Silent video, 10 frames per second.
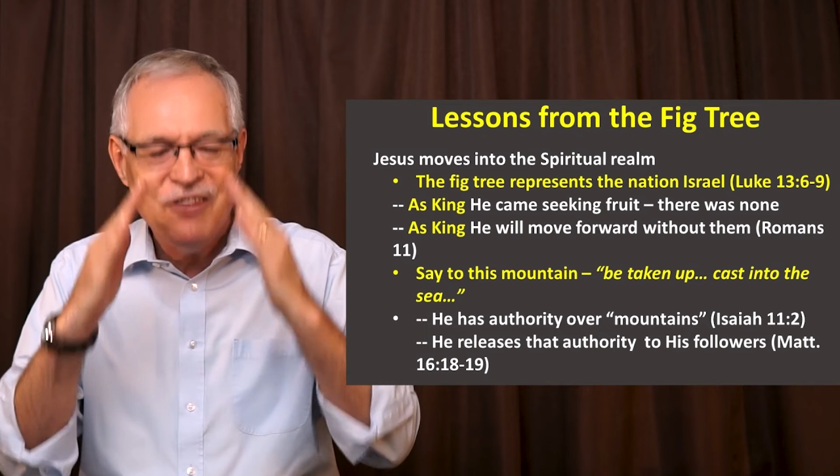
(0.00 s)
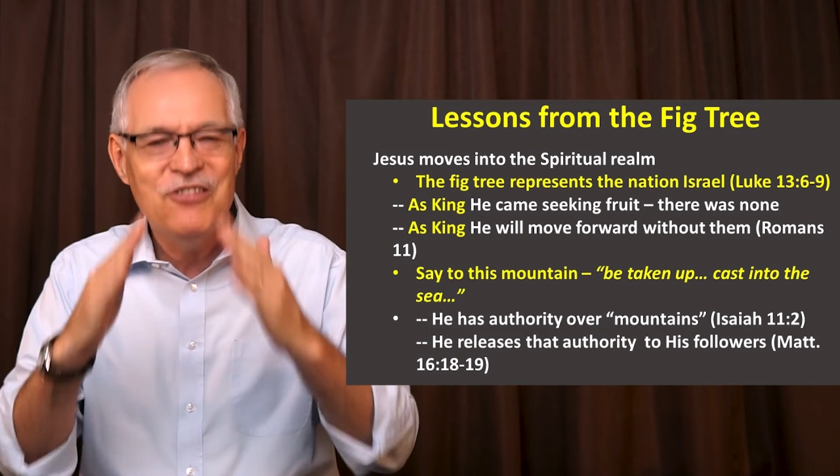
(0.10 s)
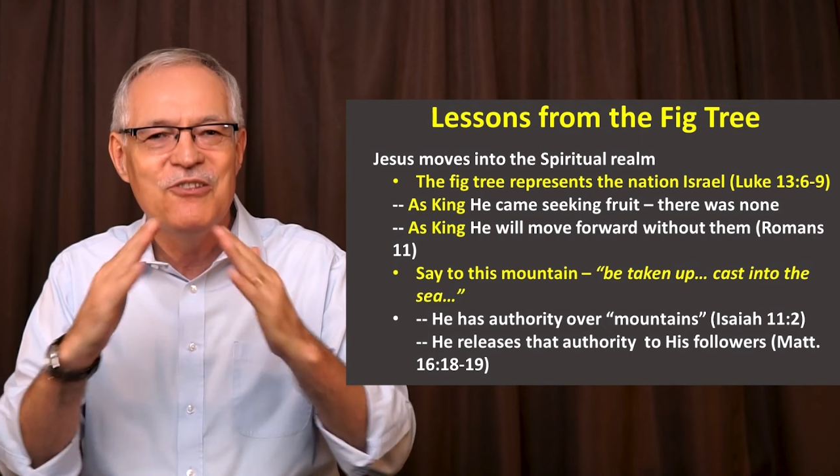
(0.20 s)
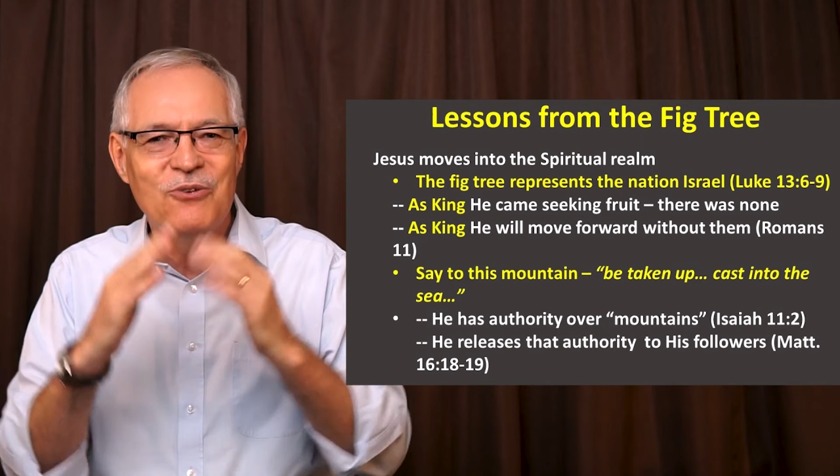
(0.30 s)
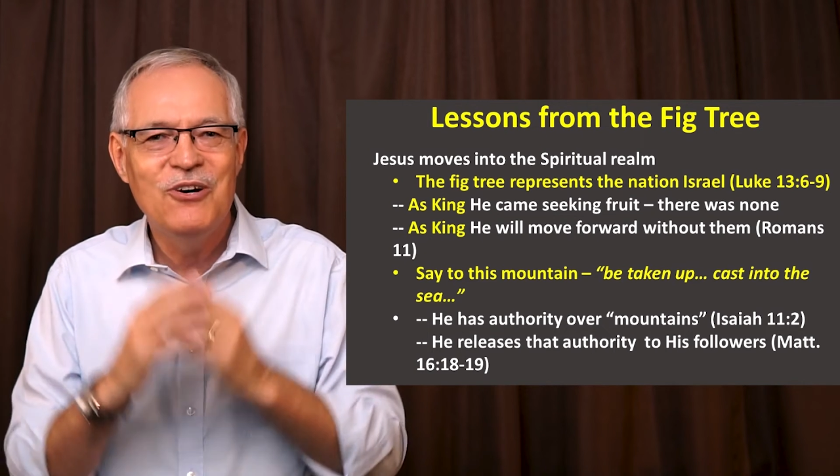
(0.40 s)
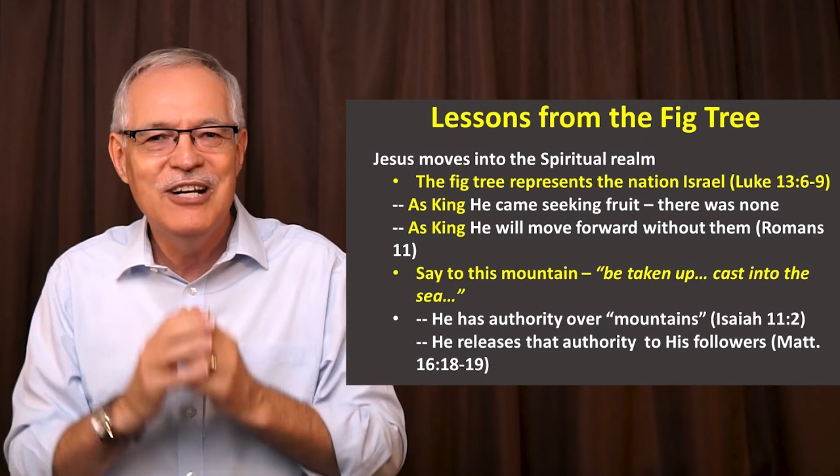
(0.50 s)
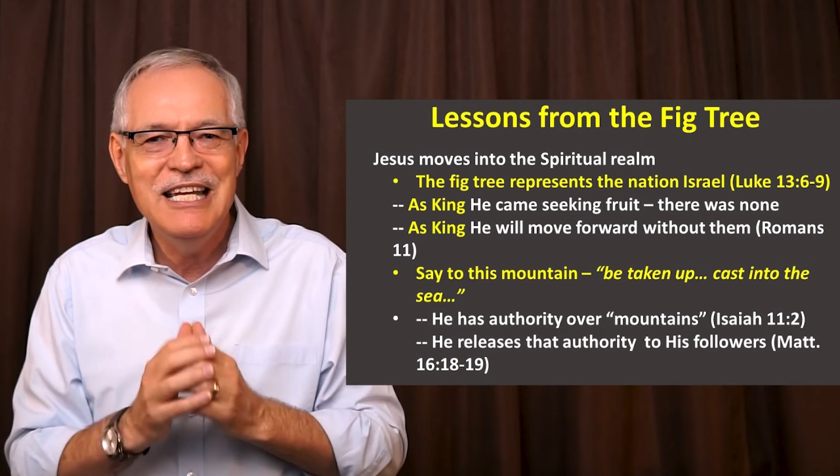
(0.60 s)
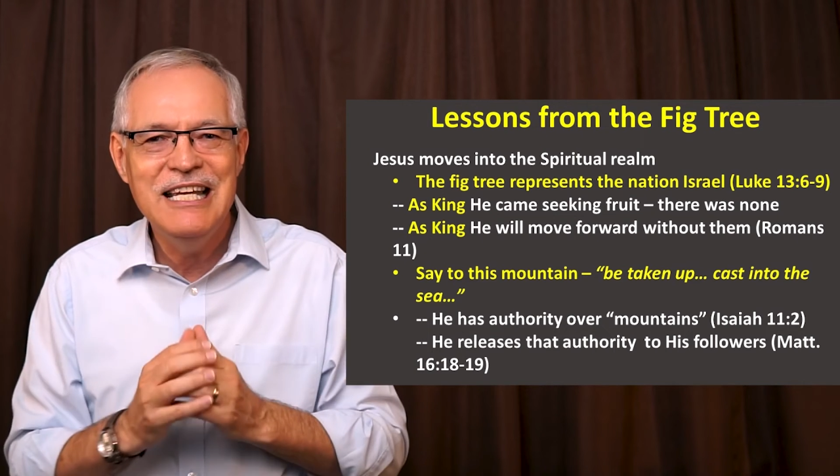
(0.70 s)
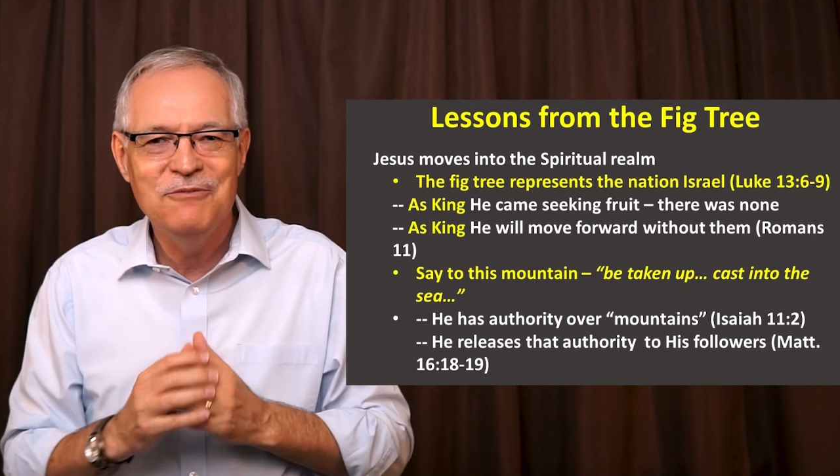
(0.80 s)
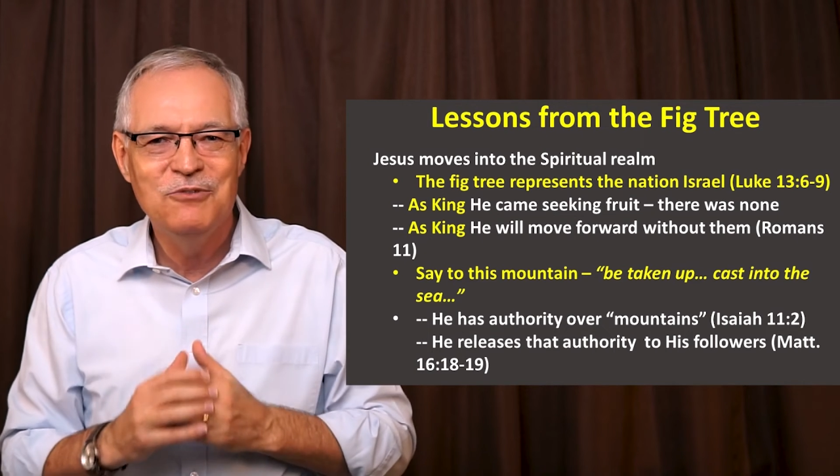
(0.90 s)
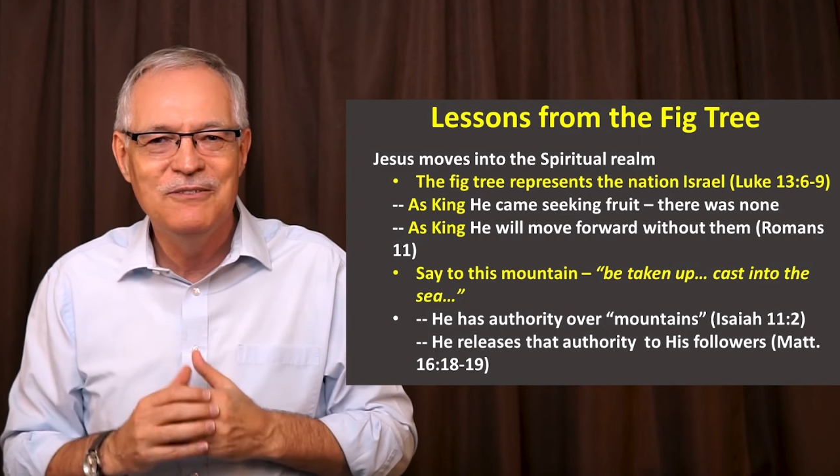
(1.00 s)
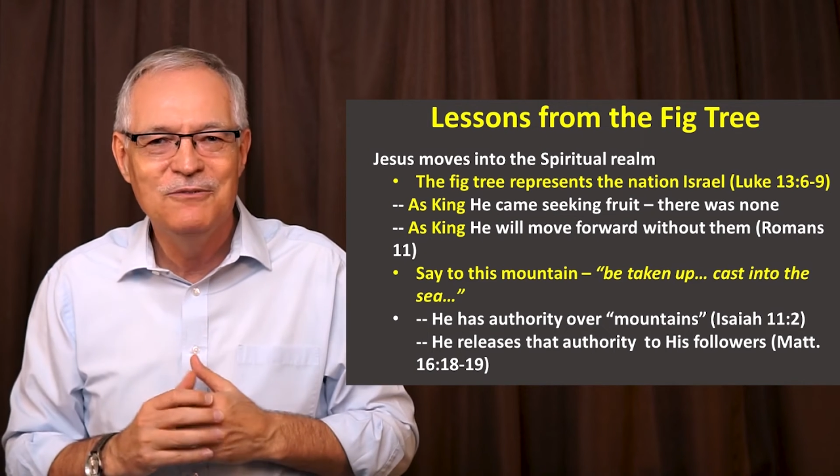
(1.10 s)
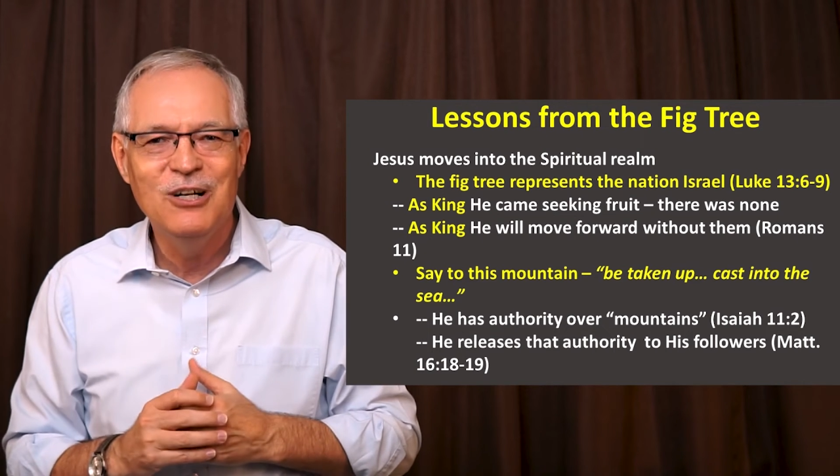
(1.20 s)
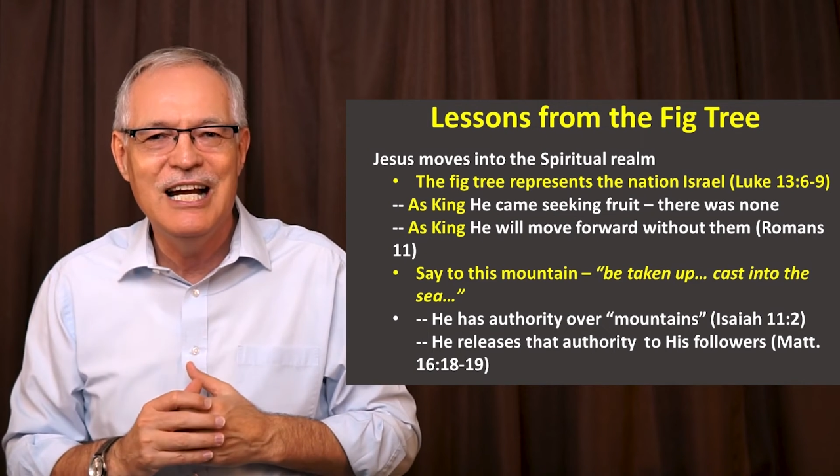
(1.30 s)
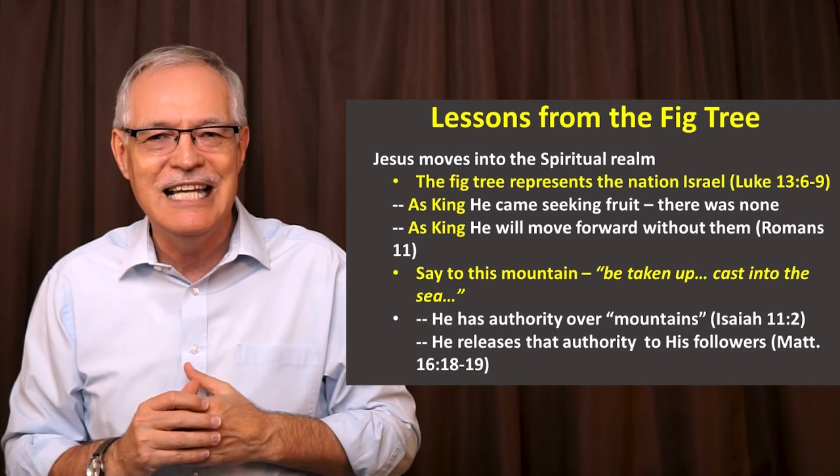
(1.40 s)
authority and
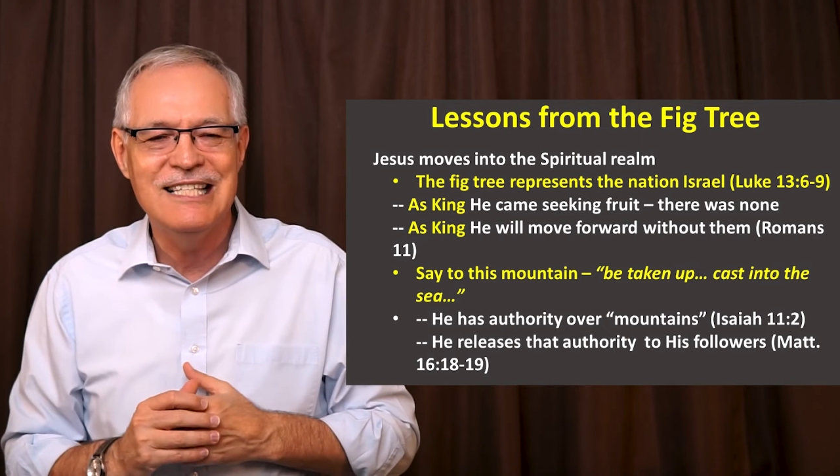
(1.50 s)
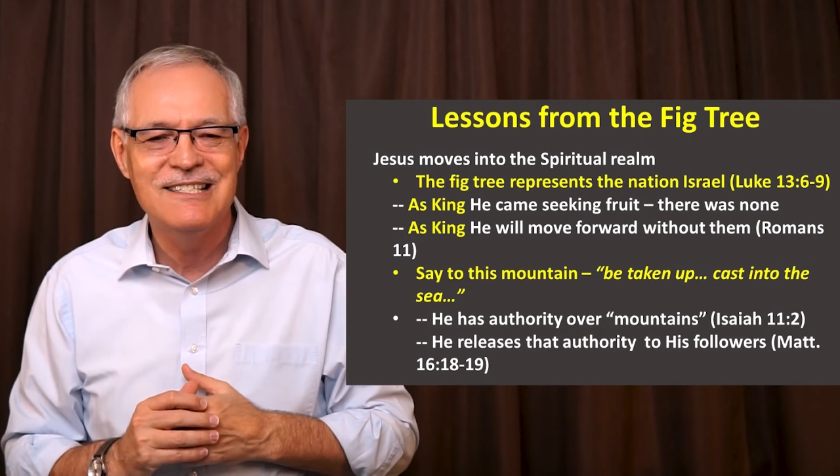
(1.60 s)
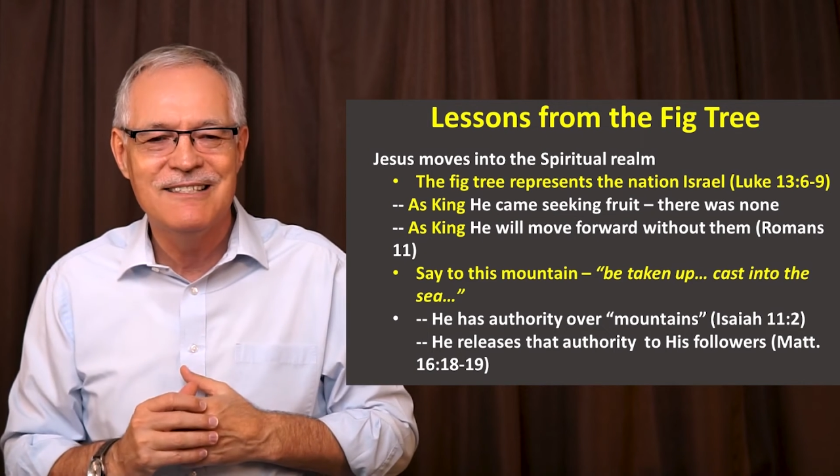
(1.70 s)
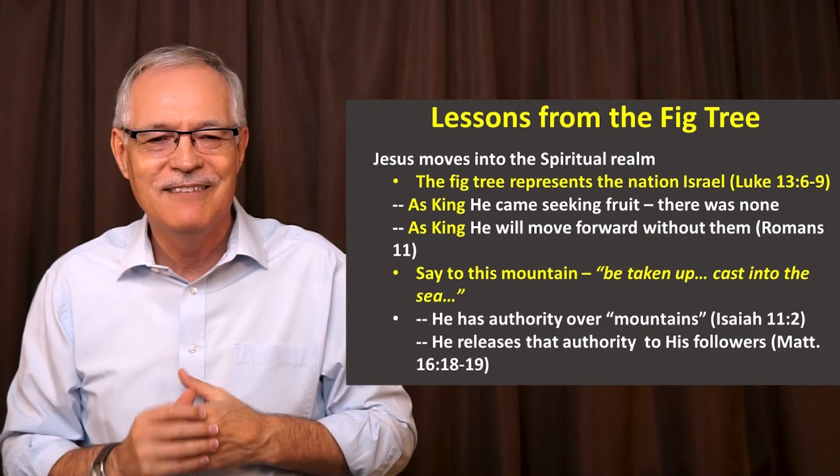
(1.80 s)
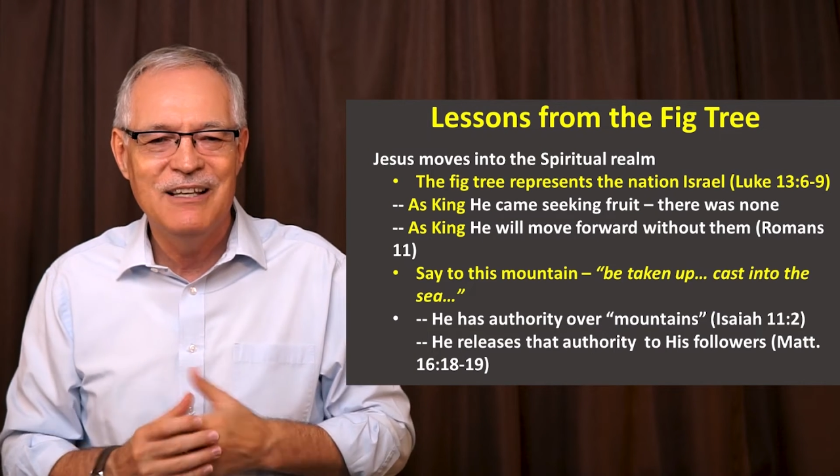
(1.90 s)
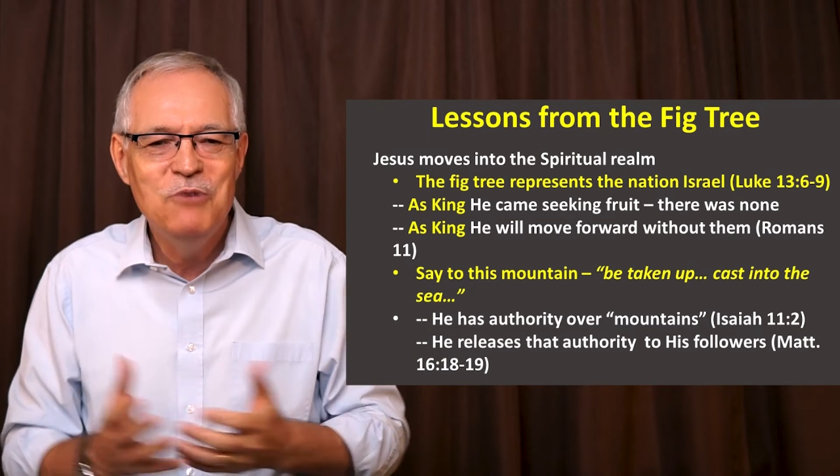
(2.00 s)
rights.